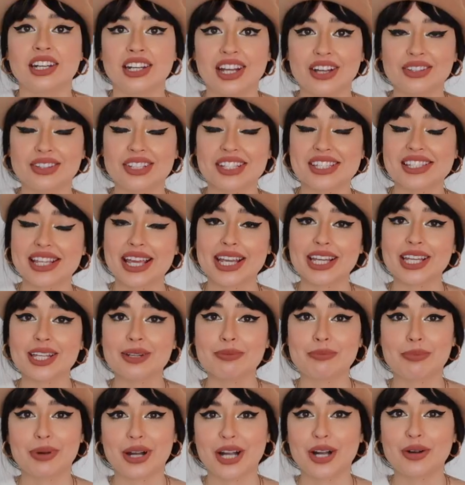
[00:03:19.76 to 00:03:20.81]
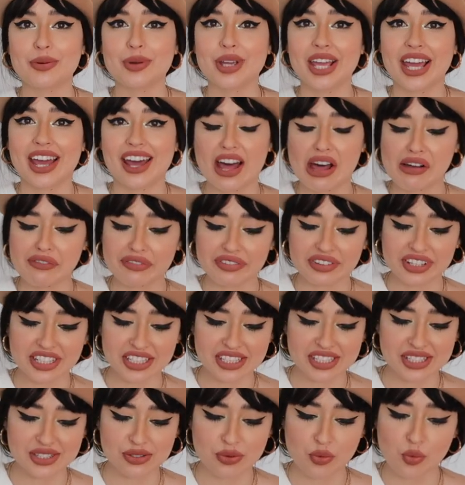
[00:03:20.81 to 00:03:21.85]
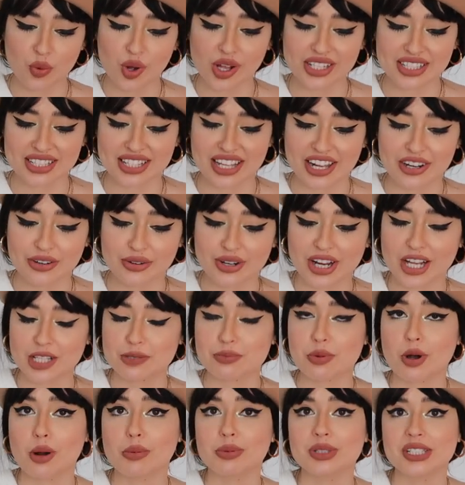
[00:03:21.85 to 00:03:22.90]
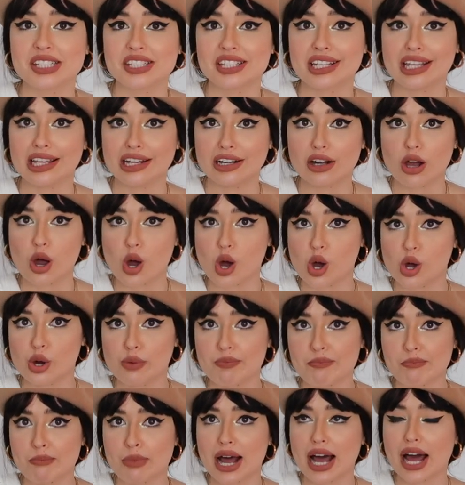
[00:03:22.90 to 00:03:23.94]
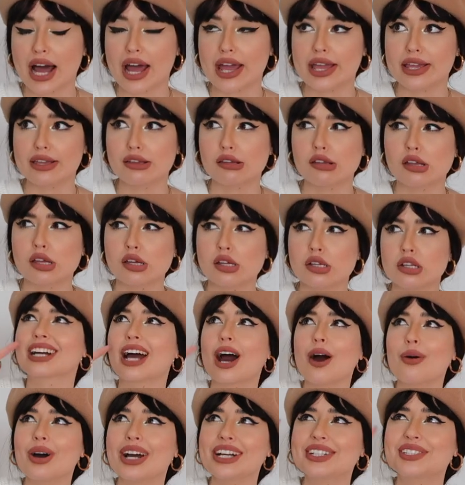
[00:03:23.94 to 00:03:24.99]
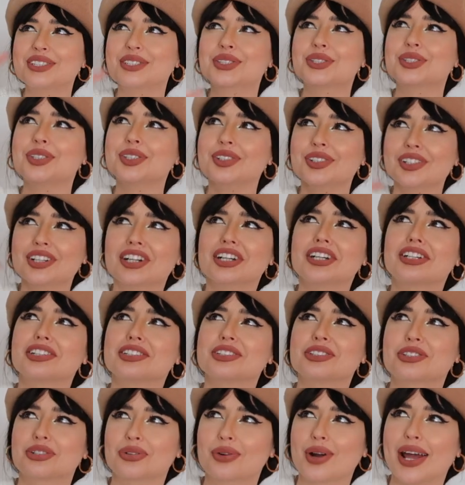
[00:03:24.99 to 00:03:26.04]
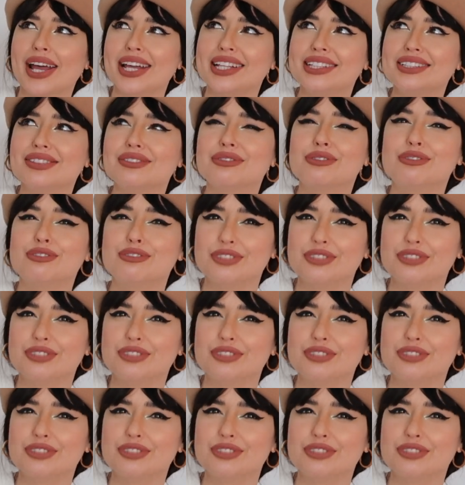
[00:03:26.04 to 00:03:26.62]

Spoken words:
Now the second pair we have is one that you guys probably seen on my kawaii schoolgirl trend